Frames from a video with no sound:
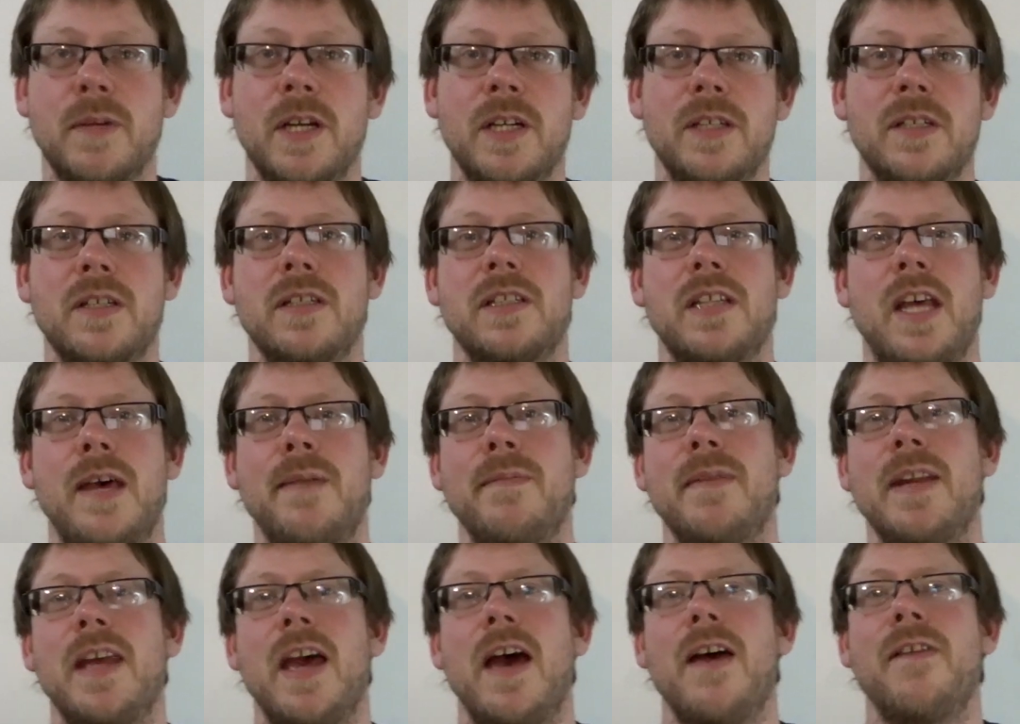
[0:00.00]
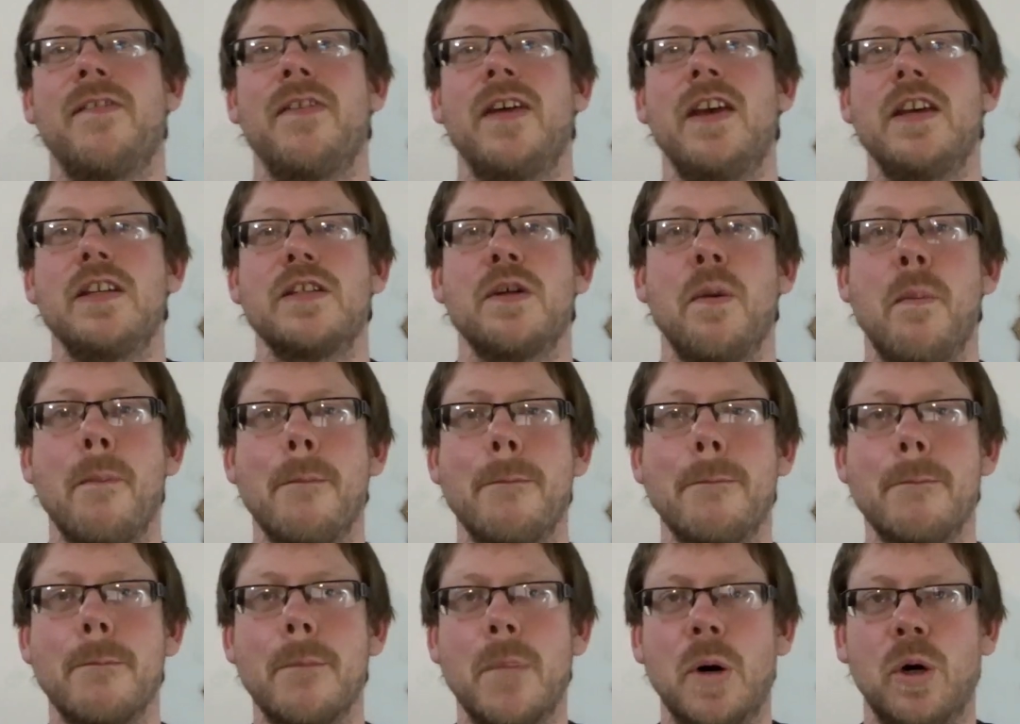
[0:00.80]
Merchant's MDF is
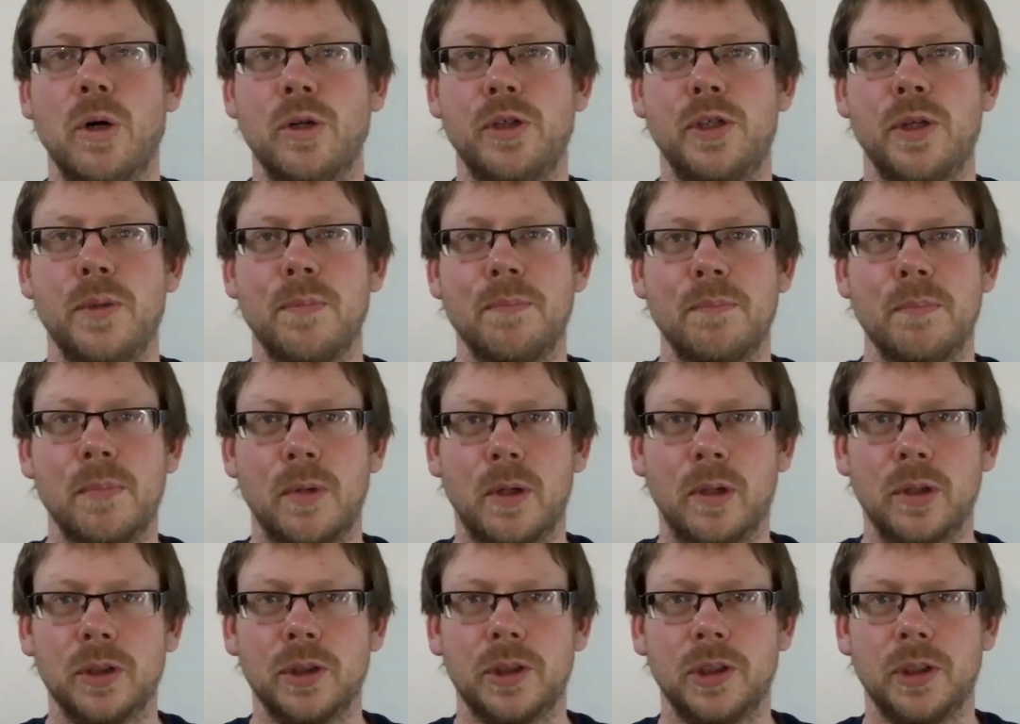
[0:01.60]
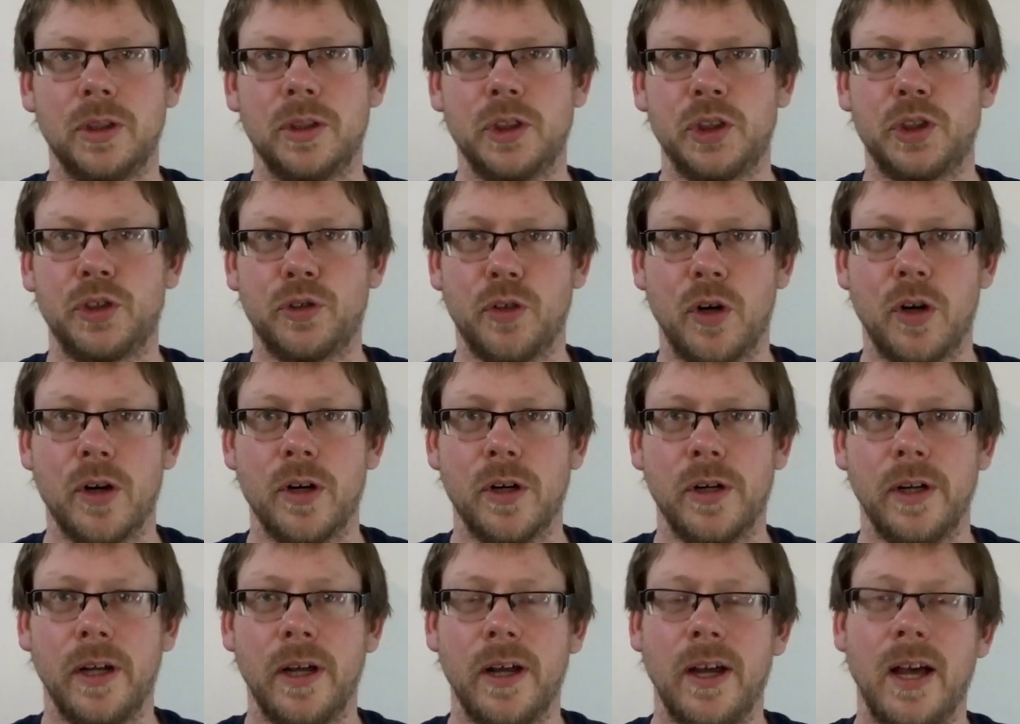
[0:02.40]
much, much
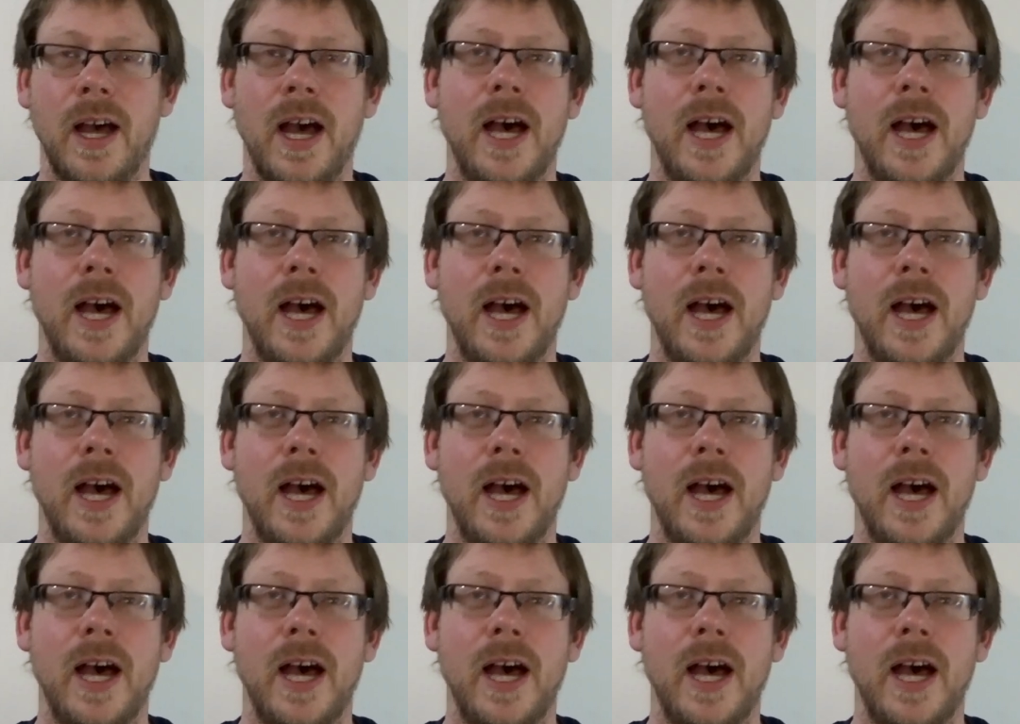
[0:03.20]
stronger.